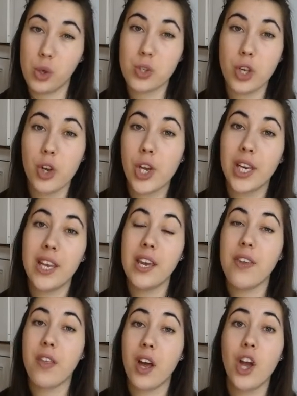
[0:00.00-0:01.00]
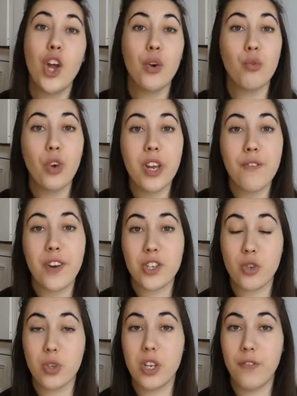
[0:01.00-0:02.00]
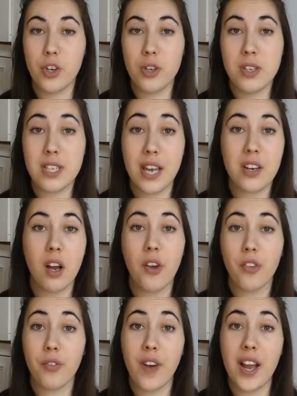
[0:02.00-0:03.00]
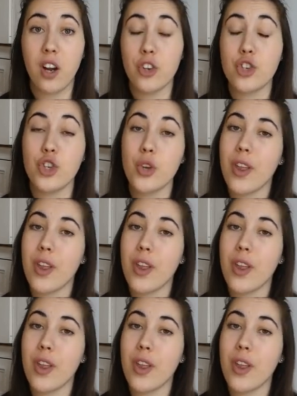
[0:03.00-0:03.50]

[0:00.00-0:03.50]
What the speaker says: So you can either reinvest your dividends and ask Vanguard to do